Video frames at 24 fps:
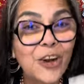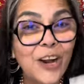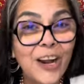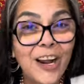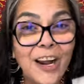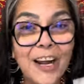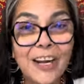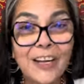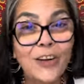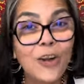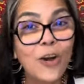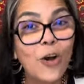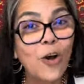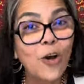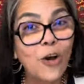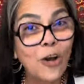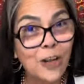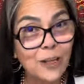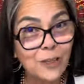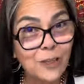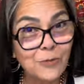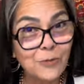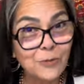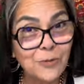heart
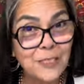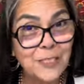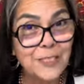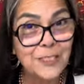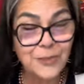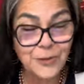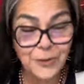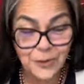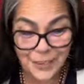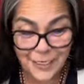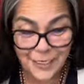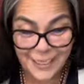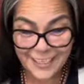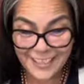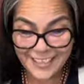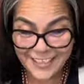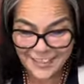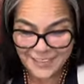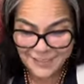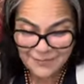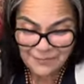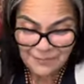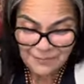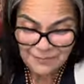always,
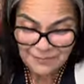okay?